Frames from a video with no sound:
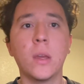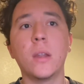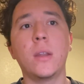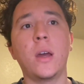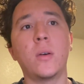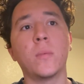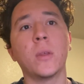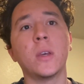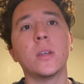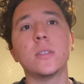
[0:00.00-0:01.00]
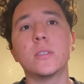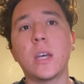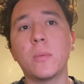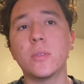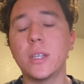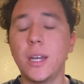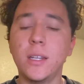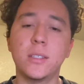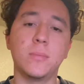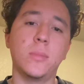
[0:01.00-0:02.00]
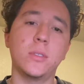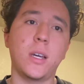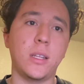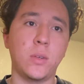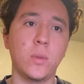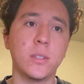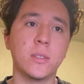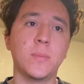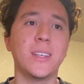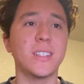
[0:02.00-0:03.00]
Now, simultaneous multilingualism is